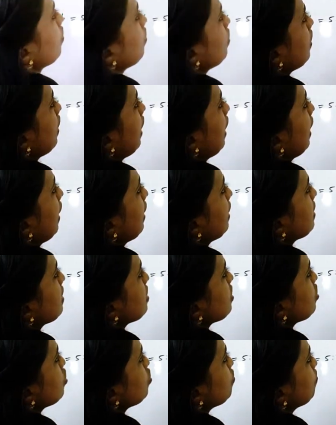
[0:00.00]
a
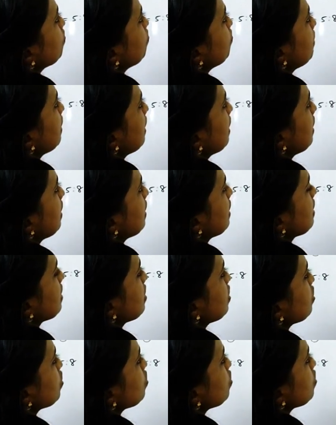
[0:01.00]
is to b
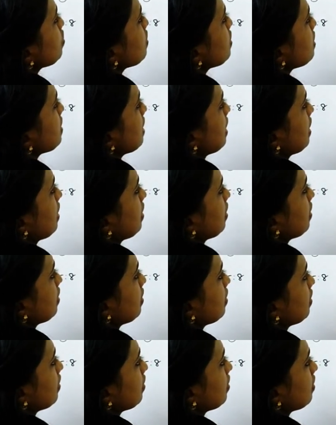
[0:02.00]
is to c
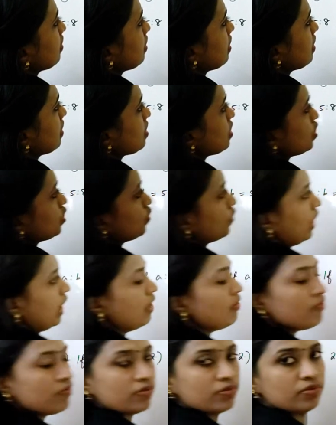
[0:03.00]
is
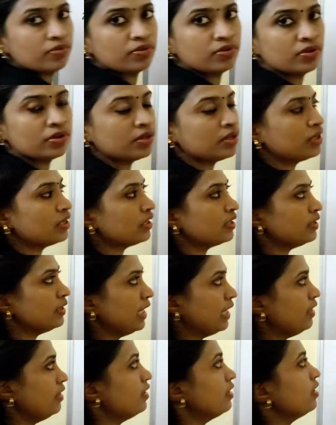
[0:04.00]
12.
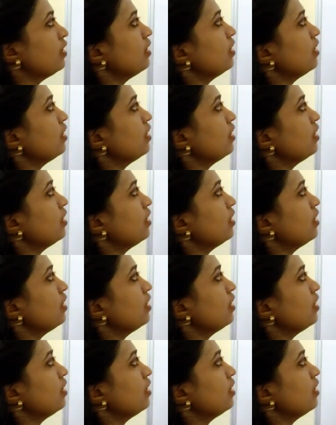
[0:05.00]
Then